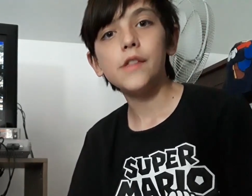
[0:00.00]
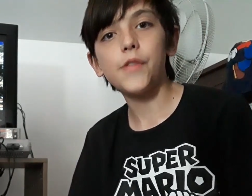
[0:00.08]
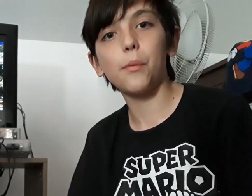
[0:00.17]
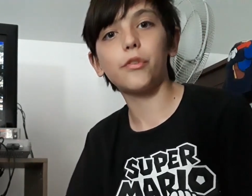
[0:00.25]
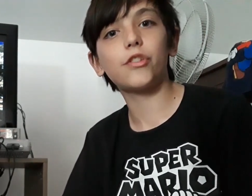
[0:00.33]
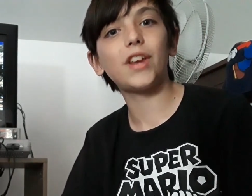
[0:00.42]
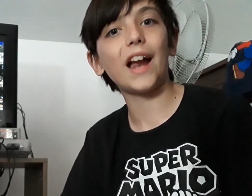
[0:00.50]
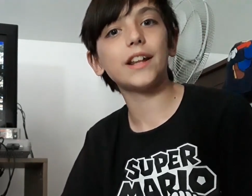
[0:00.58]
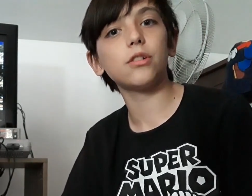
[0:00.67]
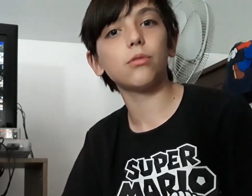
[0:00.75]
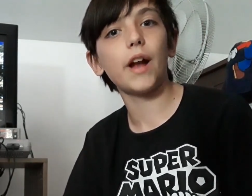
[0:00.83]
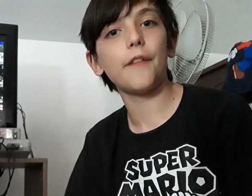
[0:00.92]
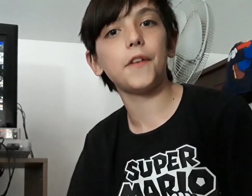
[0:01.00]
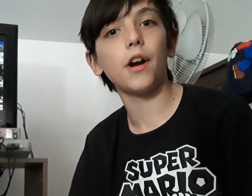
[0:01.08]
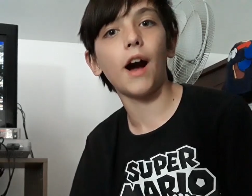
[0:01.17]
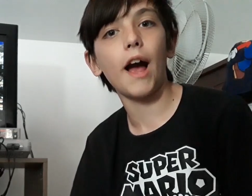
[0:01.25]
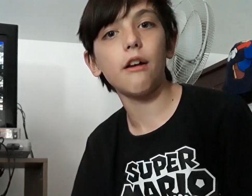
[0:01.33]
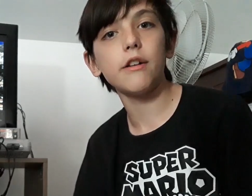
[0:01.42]
They were scattered around the
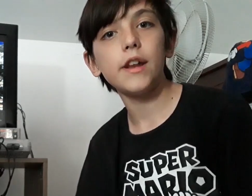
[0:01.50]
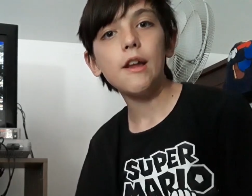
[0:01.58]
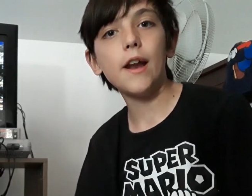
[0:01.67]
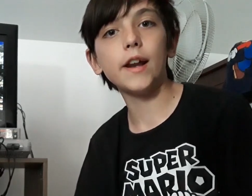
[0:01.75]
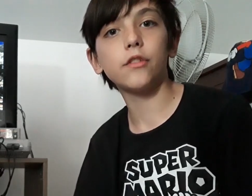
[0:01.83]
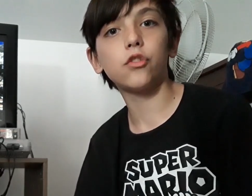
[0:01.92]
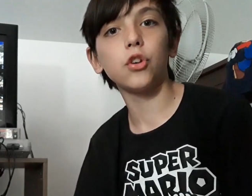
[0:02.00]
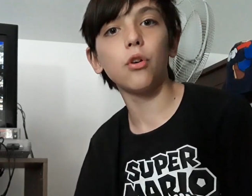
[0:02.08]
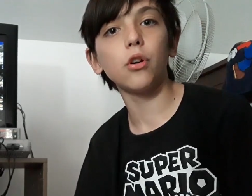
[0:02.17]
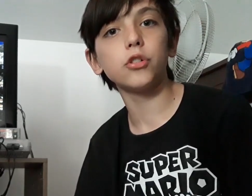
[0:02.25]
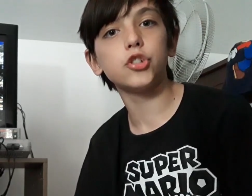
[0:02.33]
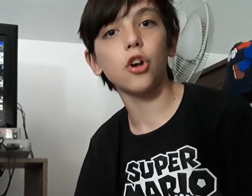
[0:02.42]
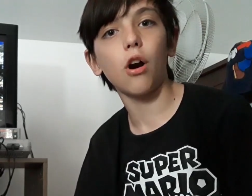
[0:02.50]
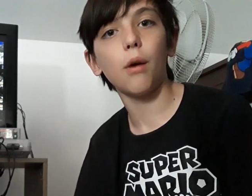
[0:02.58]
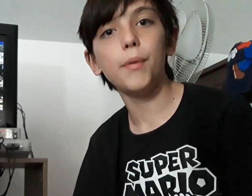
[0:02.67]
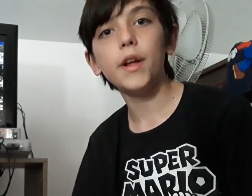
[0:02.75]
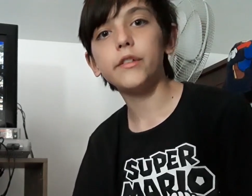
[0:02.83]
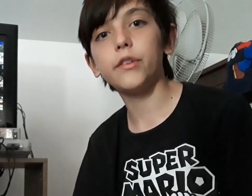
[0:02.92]
island, and it's your
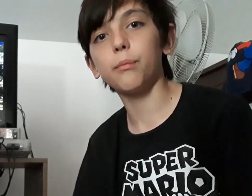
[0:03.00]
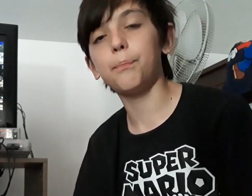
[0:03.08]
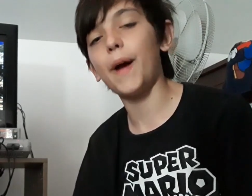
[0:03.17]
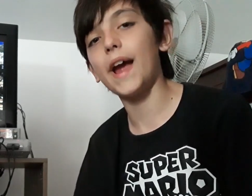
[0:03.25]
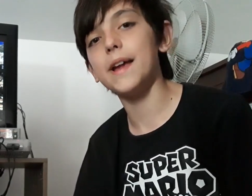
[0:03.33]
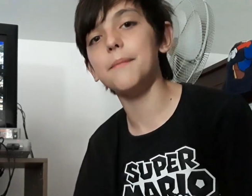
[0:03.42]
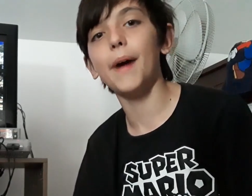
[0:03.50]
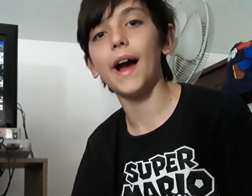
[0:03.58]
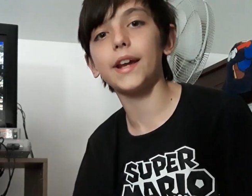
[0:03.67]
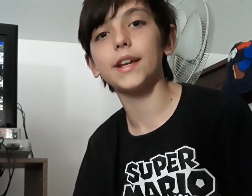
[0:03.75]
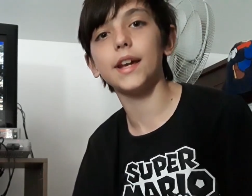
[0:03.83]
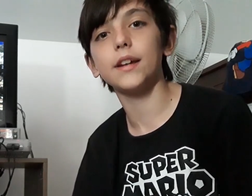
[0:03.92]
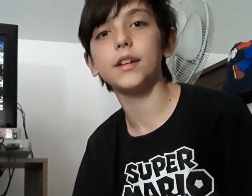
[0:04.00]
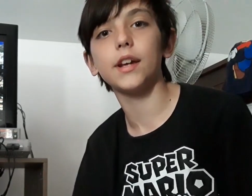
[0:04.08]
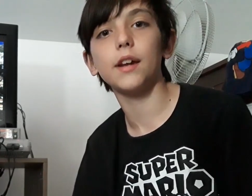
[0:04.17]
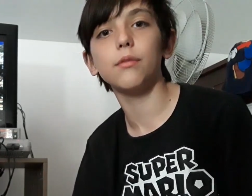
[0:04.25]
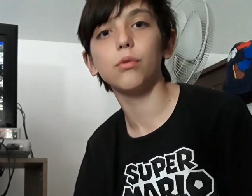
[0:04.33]
job to pay back King K.